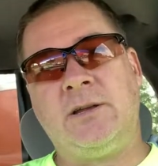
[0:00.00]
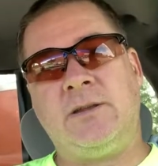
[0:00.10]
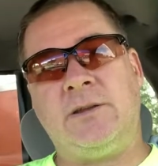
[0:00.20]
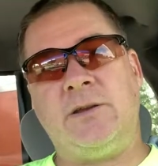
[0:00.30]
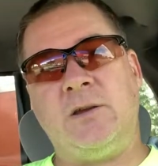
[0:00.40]

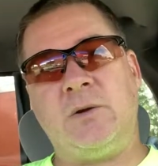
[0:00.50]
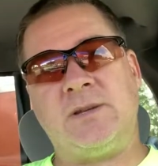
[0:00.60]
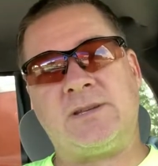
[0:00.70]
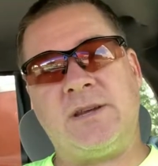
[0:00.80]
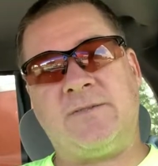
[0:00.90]
the dew
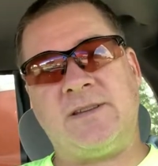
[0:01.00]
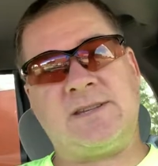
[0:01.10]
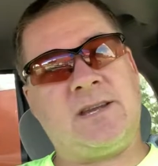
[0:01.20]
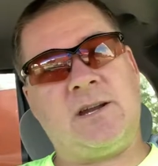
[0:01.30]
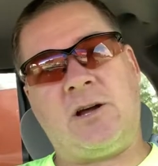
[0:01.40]
and stuff
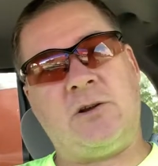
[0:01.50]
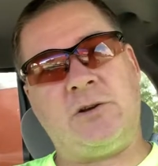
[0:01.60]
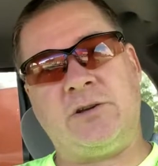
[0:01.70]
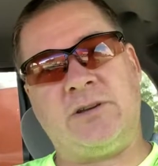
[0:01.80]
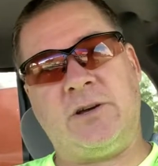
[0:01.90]
doesn't get all
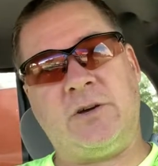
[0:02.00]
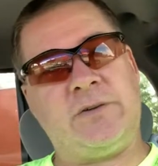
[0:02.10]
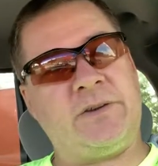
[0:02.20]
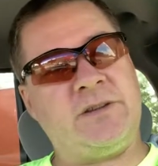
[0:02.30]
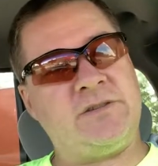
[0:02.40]
on your
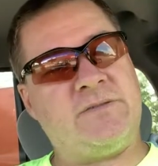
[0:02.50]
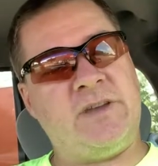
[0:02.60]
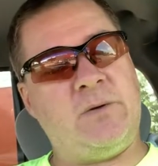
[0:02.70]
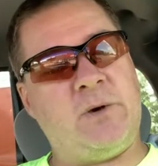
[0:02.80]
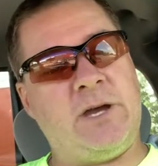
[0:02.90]
toes and get your
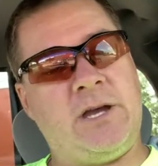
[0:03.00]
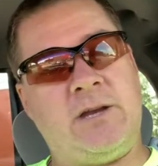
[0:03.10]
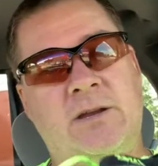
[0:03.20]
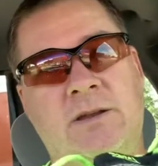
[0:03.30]
feet wet.